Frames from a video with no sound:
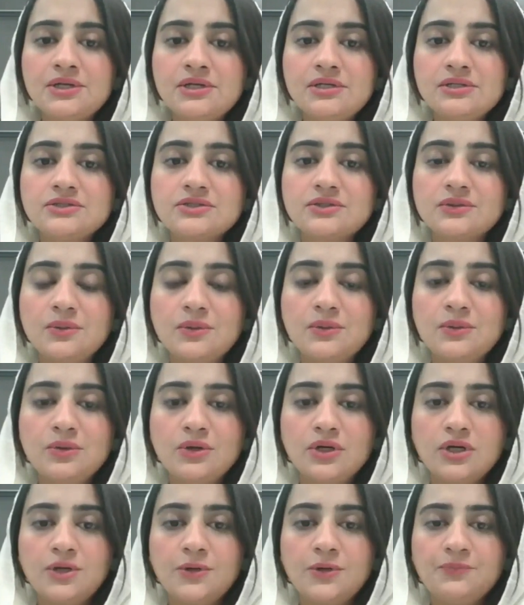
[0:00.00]
So
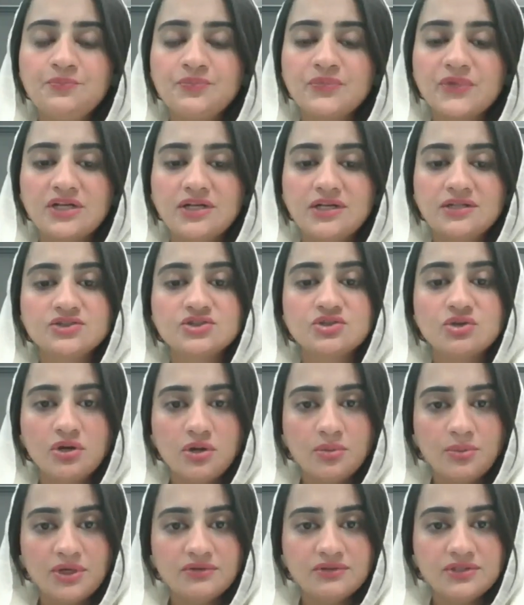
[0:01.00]
let's
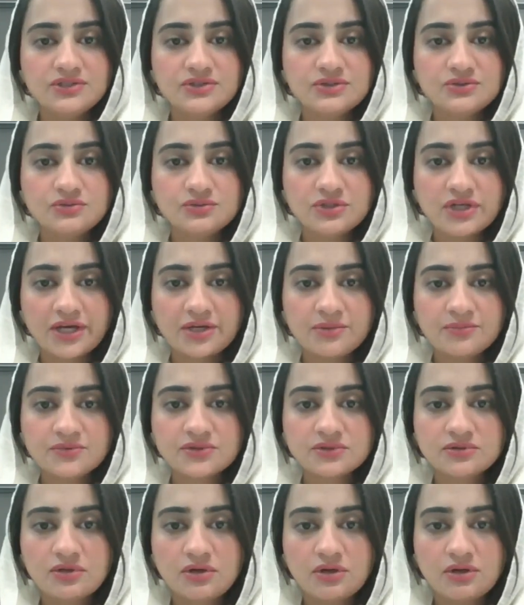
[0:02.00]
talk about these two
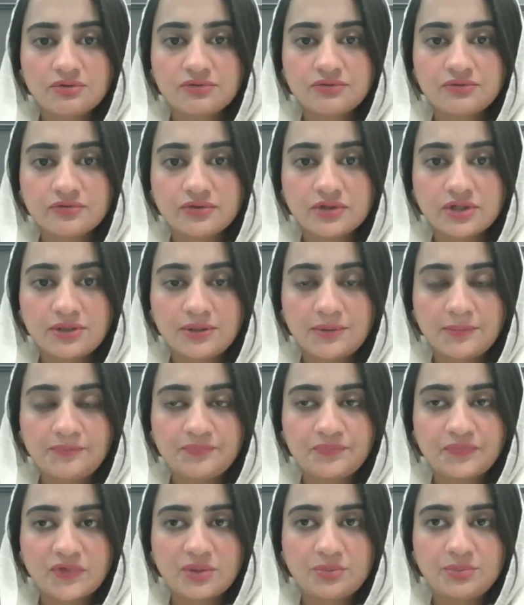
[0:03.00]
types of
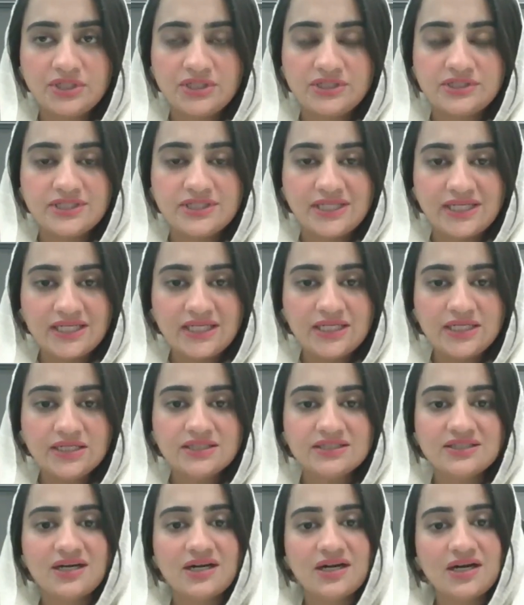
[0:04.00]
PTE,
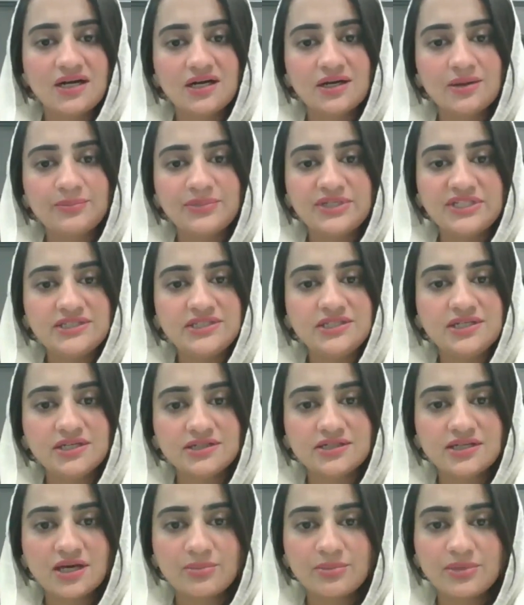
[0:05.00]
PT
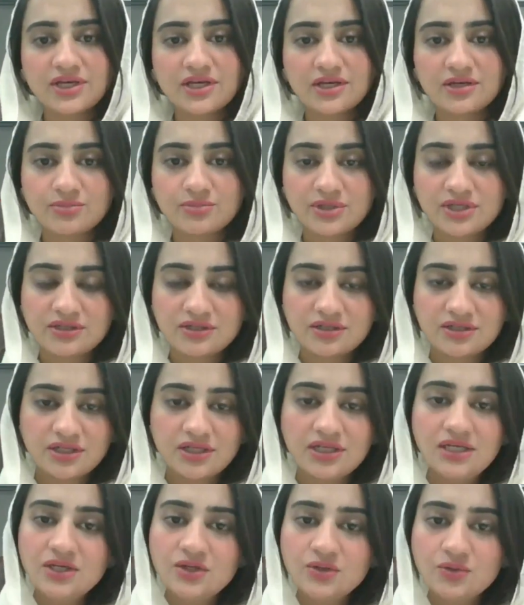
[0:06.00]
Academic and
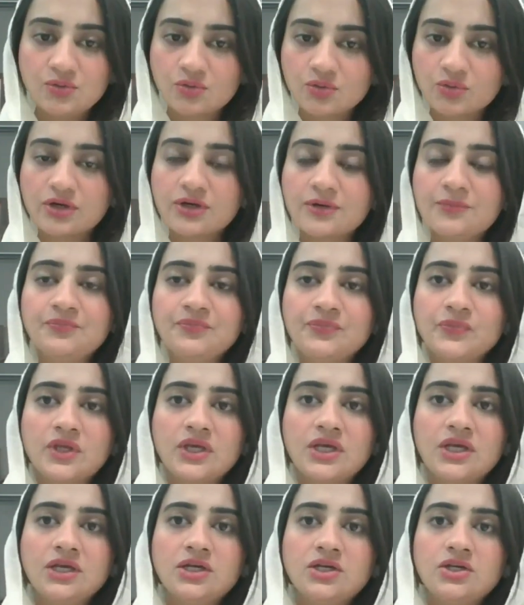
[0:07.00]
PTE Core.
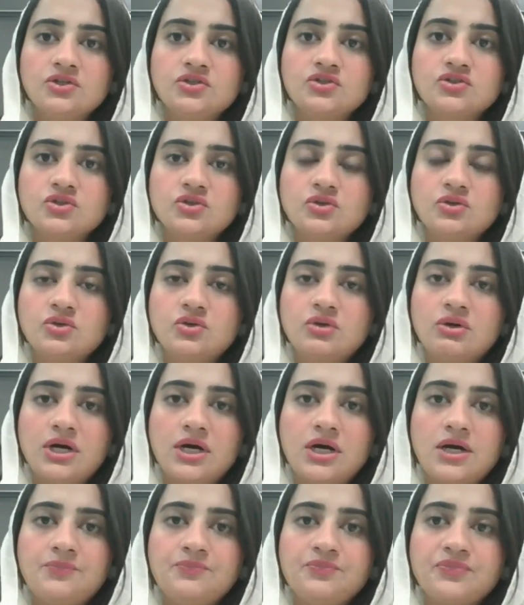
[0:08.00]
So
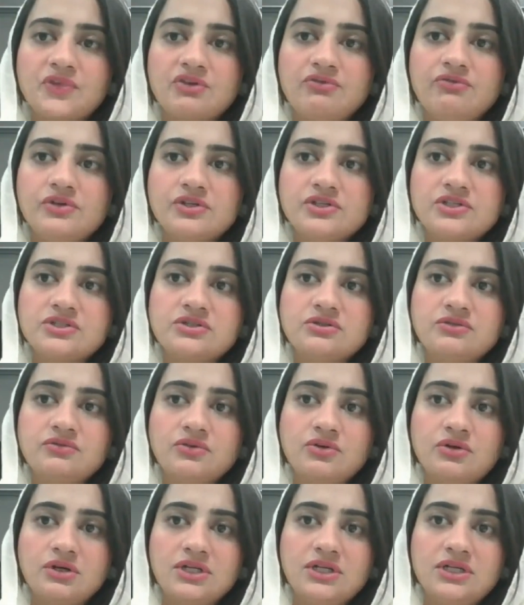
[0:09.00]
first of
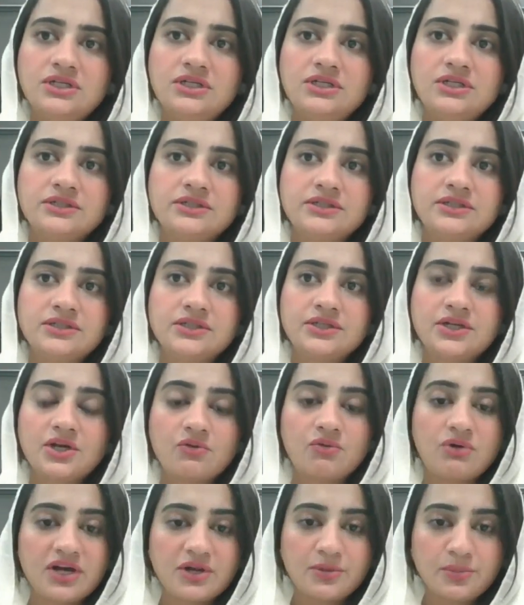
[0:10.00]
all, the
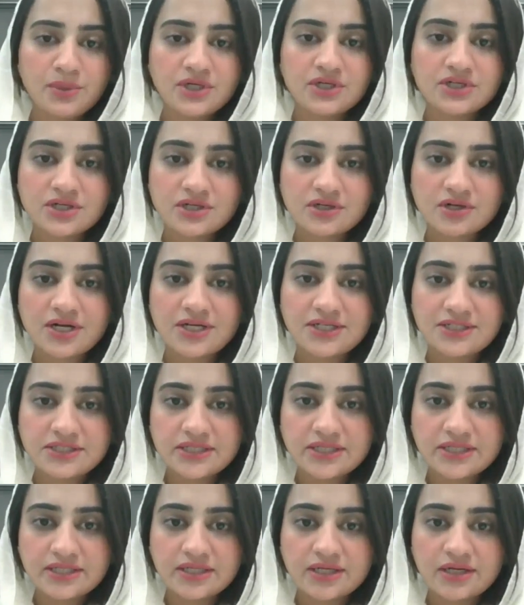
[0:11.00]
requirement
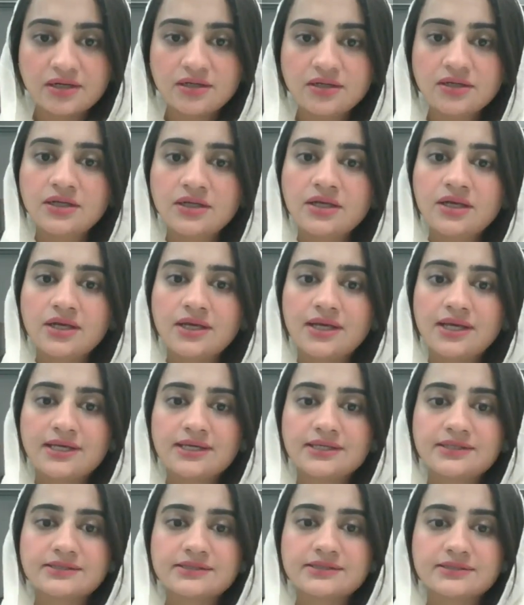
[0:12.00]
criteria
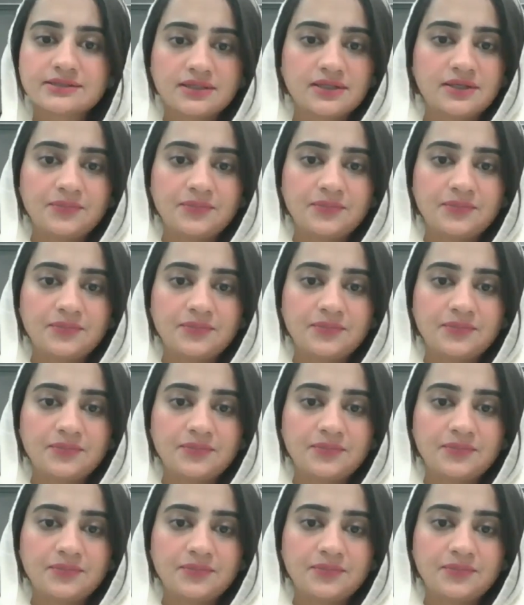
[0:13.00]
is